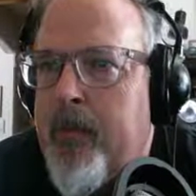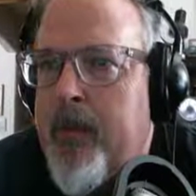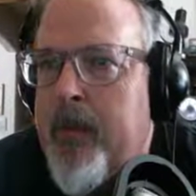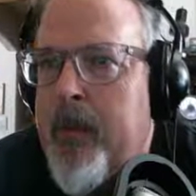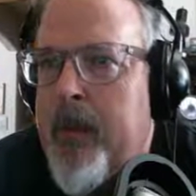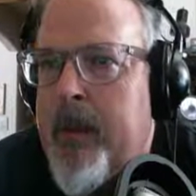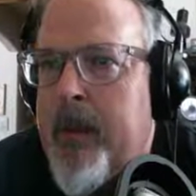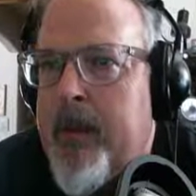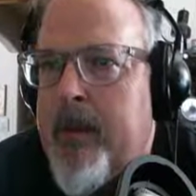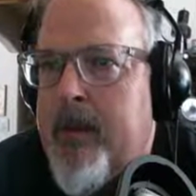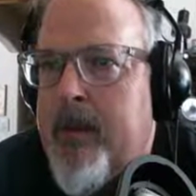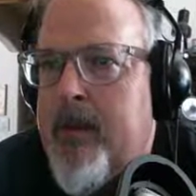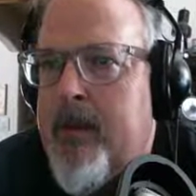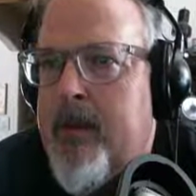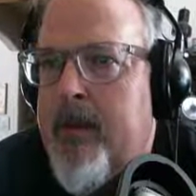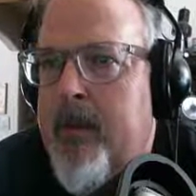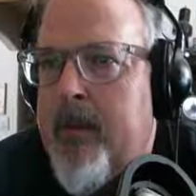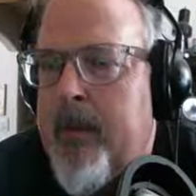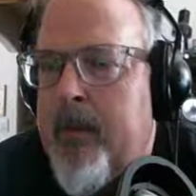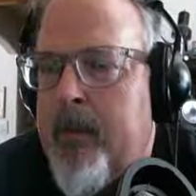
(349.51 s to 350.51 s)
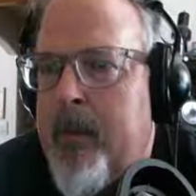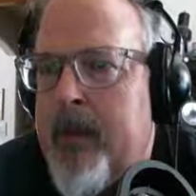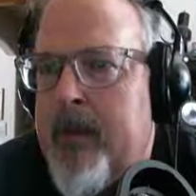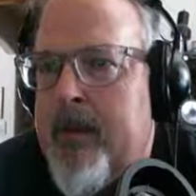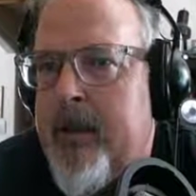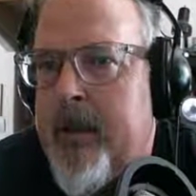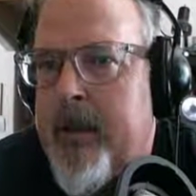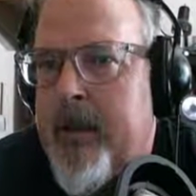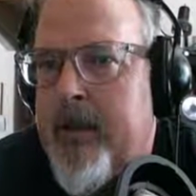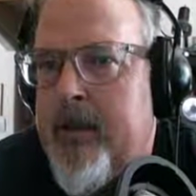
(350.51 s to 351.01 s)
but it's it
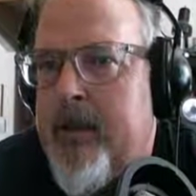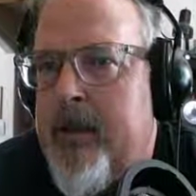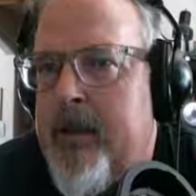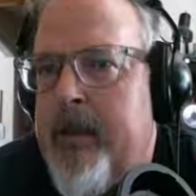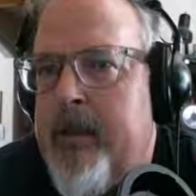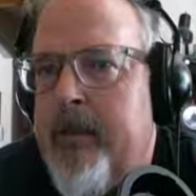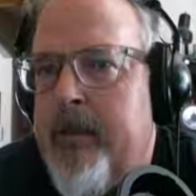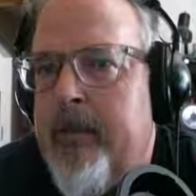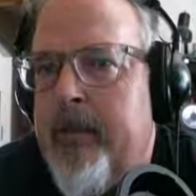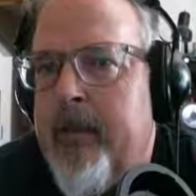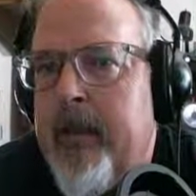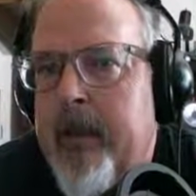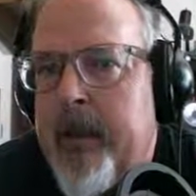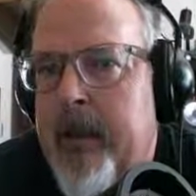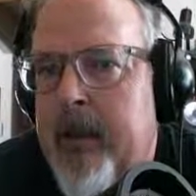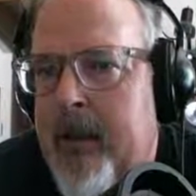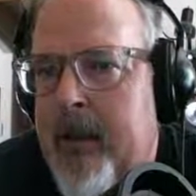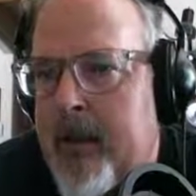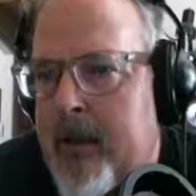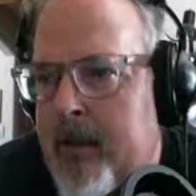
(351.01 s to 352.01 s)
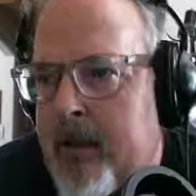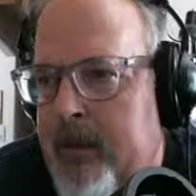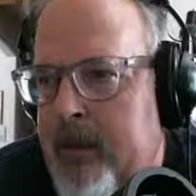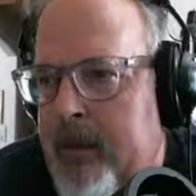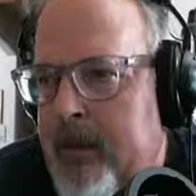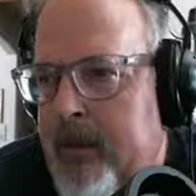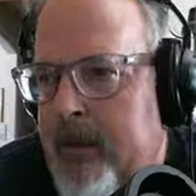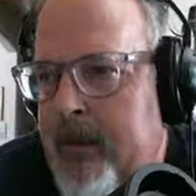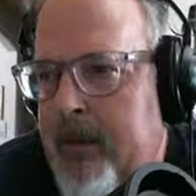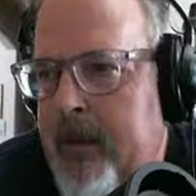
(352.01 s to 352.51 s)
makes it easy to
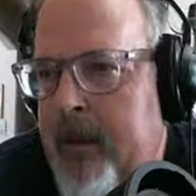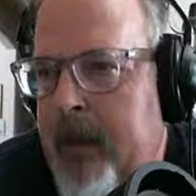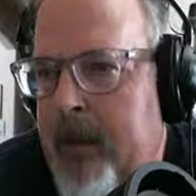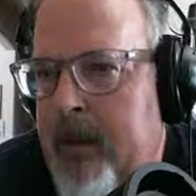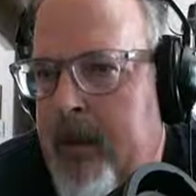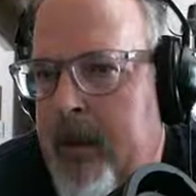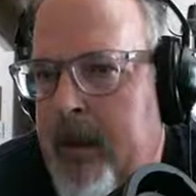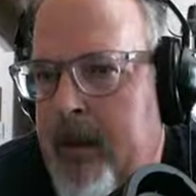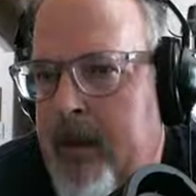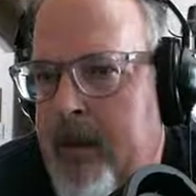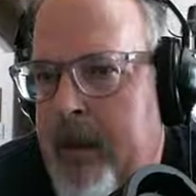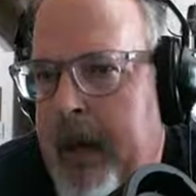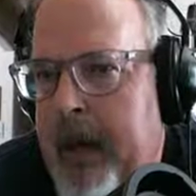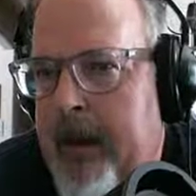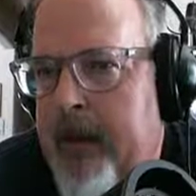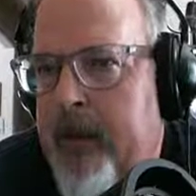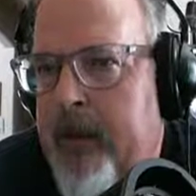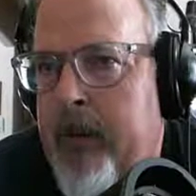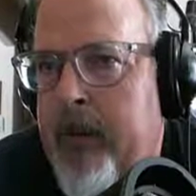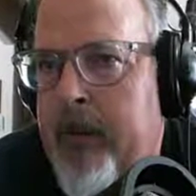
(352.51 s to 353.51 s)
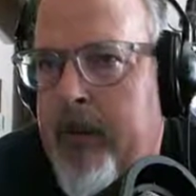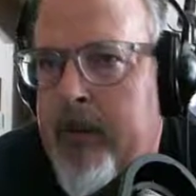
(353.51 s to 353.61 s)
to cut things out.